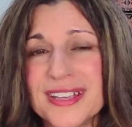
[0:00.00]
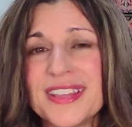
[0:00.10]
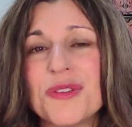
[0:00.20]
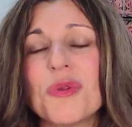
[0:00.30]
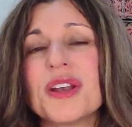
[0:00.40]
and
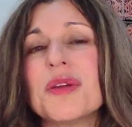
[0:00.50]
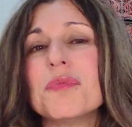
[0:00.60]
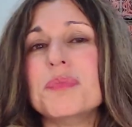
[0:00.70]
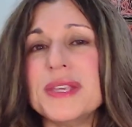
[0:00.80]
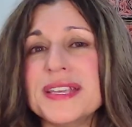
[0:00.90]
they want to
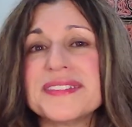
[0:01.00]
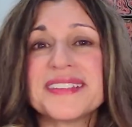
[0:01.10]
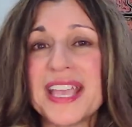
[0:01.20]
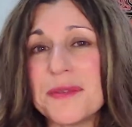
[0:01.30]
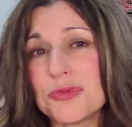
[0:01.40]
be
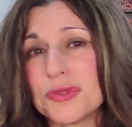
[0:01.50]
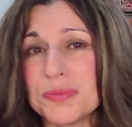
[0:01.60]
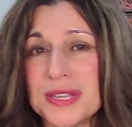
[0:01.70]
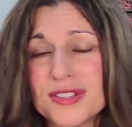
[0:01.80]
taped with me